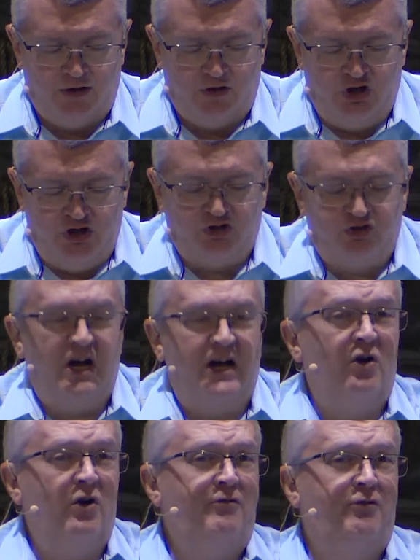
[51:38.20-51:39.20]
Jesus
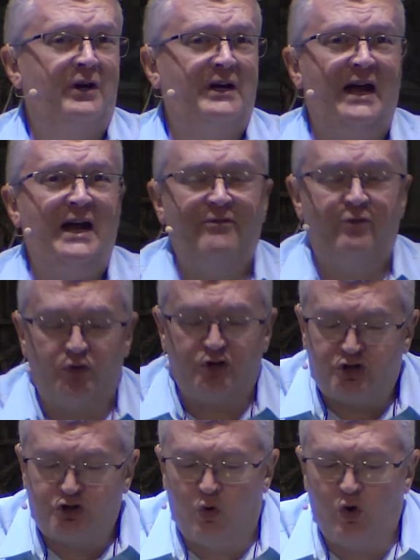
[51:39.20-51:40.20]
not only forgave and
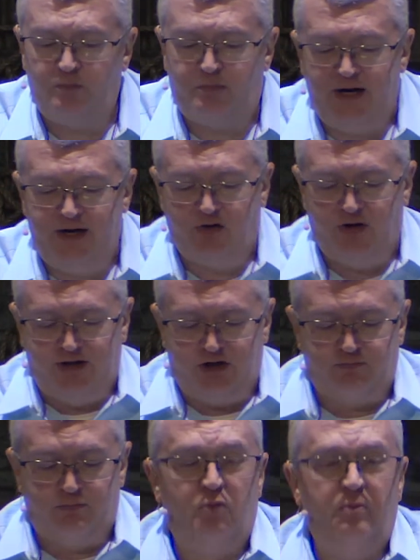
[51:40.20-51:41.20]
restored Peter in
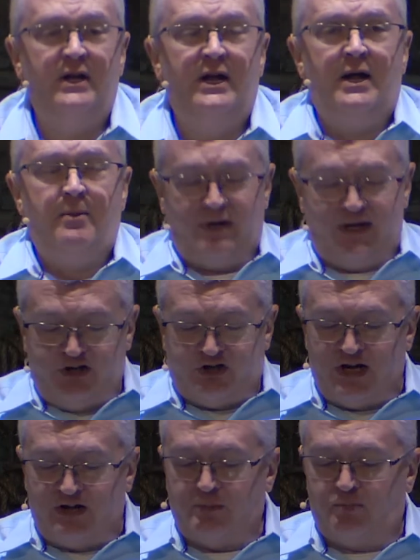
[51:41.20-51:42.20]
this moment, but he
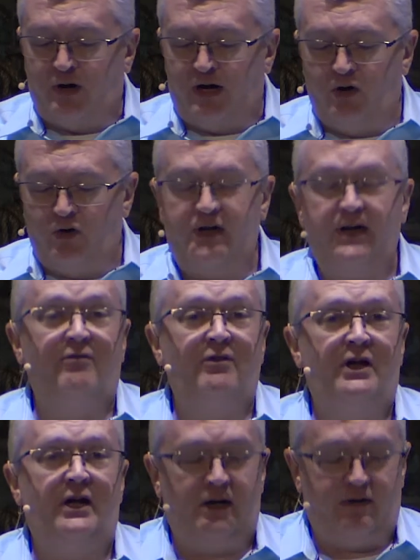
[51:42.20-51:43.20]
set the priority of
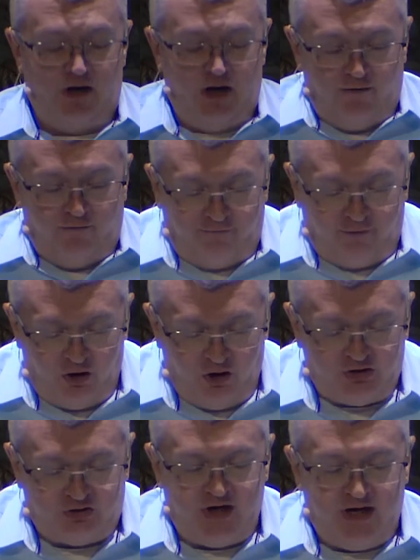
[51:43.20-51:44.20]
love.
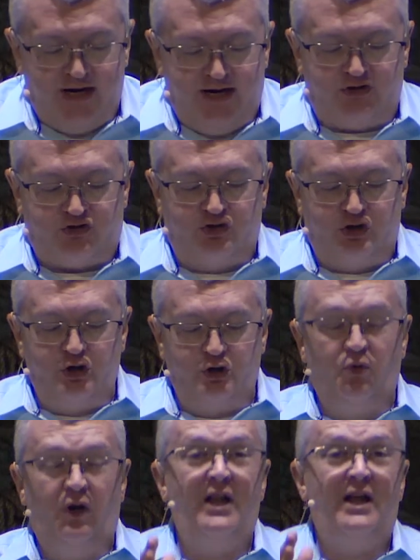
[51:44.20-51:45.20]
First, it's do
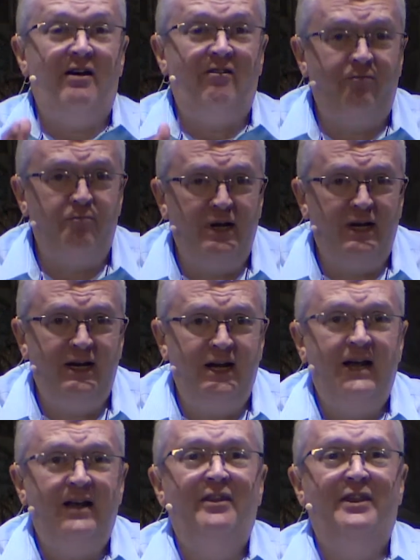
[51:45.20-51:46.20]
you love
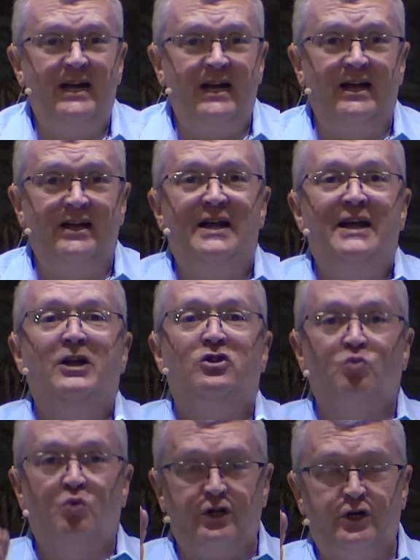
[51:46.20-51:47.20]
me? Then
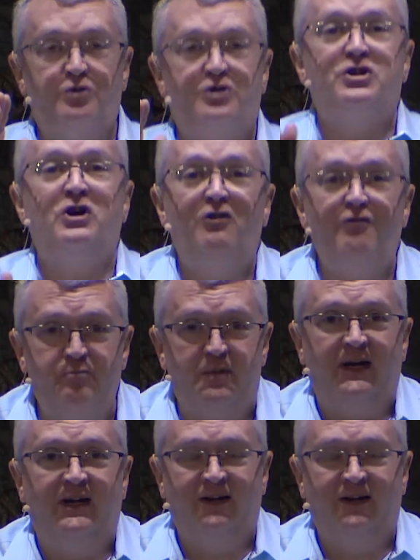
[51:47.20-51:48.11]
it's will you serve me?